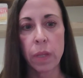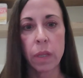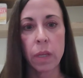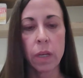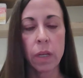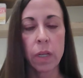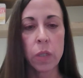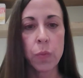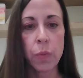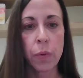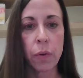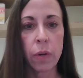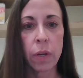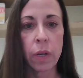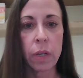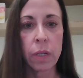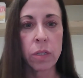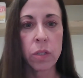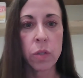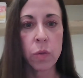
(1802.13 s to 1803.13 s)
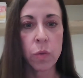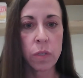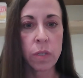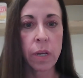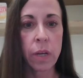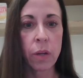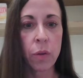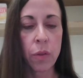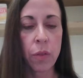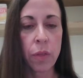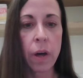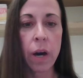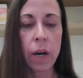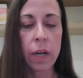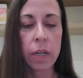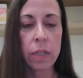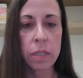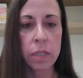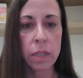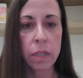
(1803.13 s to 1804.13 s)
that experience suicidal
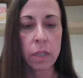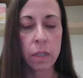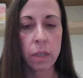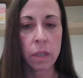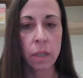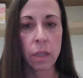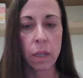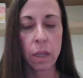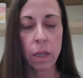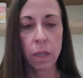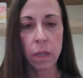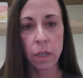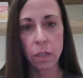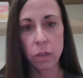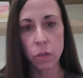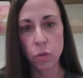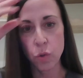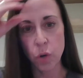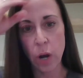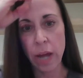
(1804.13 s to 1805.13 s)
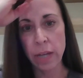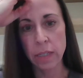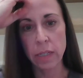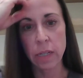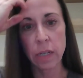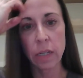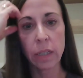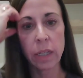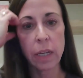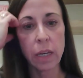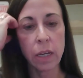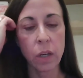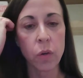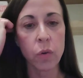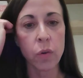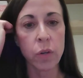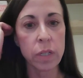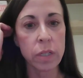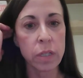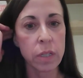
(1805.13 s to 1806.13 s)
thoughts, and it drastically
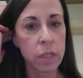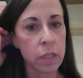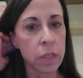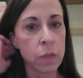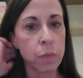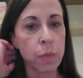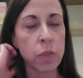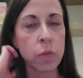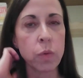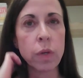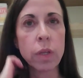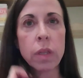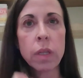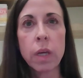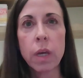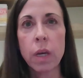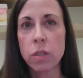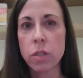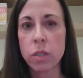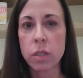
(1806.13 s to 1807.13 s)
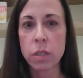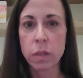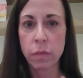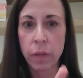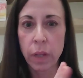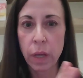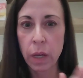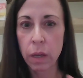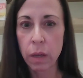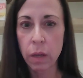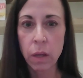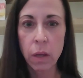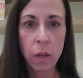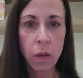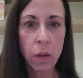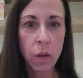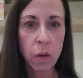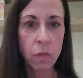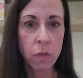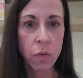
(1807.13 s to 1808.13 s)
increases between the ages of like
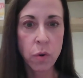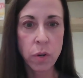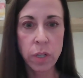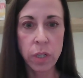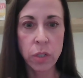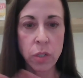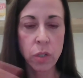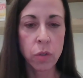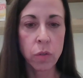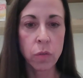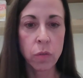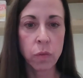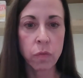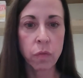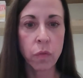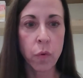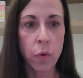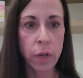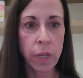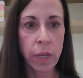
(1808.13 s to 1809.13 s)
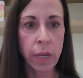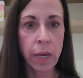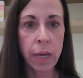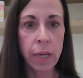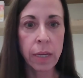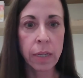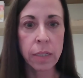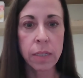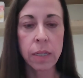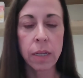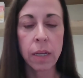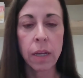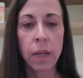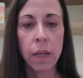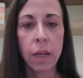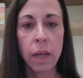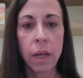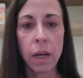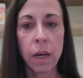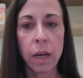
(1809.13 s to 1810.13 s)
42 and 48.
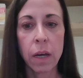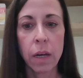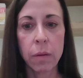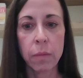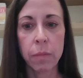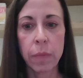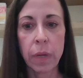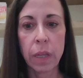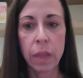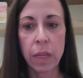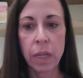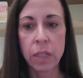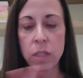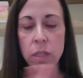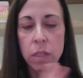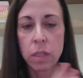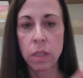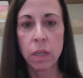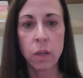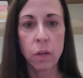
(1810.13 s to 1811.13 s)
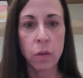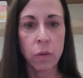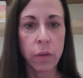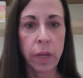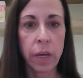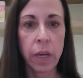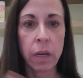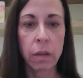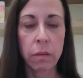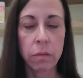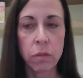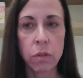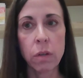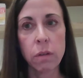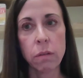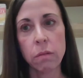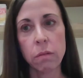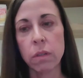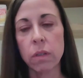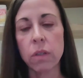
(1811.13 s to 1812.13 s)
And that's like,
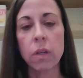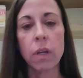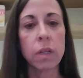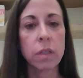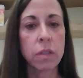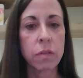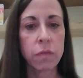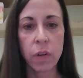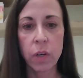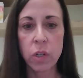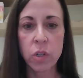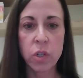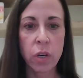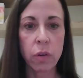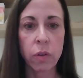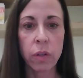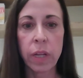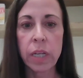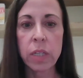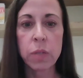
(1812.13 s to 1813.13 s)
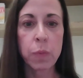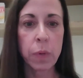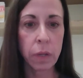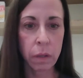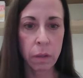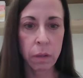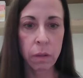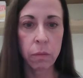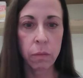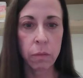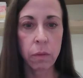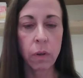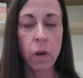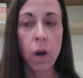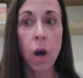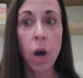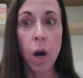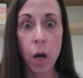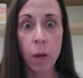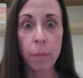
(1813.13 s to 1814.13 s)
it's very generalized, but a
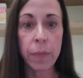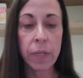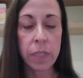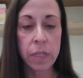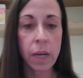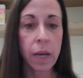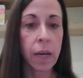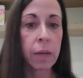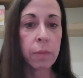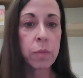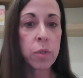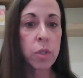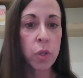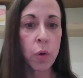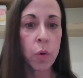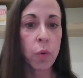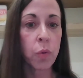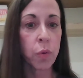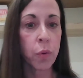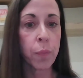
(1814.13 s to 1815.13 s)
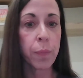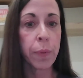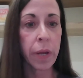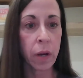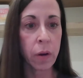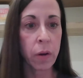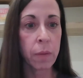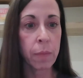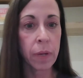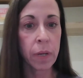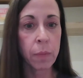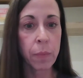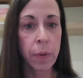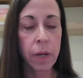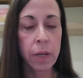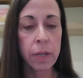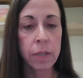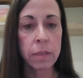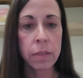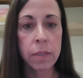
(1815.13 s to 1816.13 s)
common time to go through
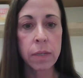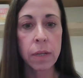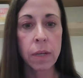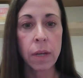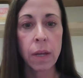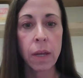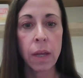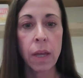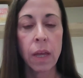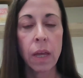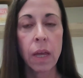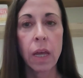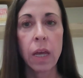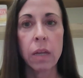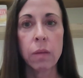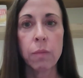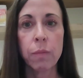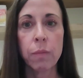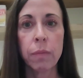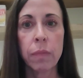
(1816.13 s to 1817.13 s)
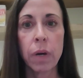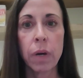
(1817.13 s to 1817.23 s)
perimenopause. And